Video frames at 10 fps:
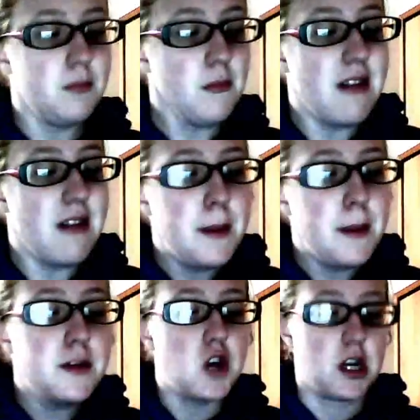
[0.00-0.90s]
a lot of people
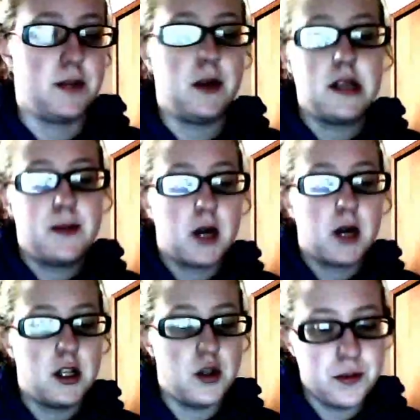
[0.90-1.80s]
talk about this book on
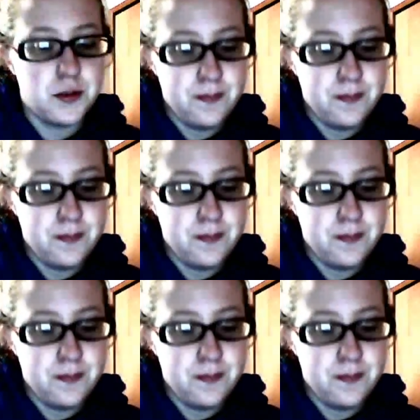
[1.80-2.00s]
YouTube,